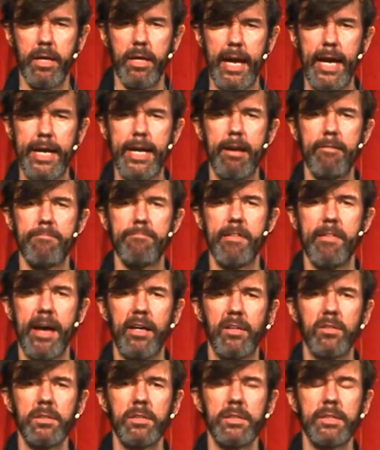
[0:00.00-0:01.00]
and I
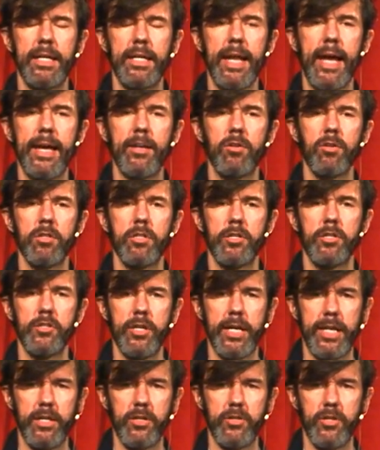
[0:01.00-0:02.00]
found that I could
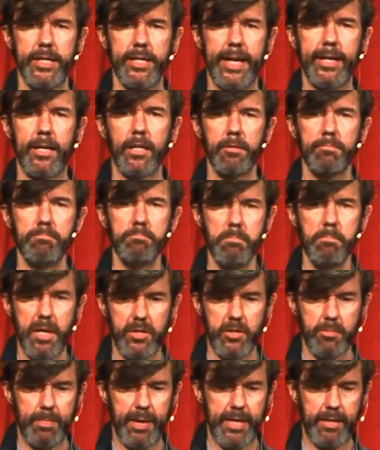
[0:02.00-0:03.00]
change it. I got
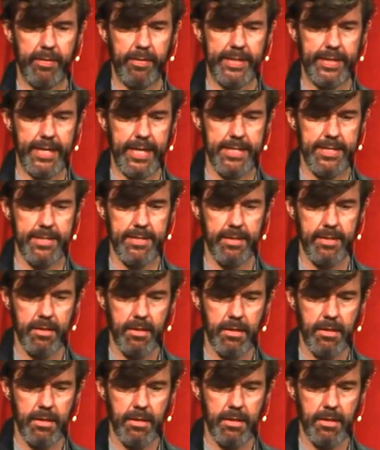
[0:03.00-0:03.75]
much better in that.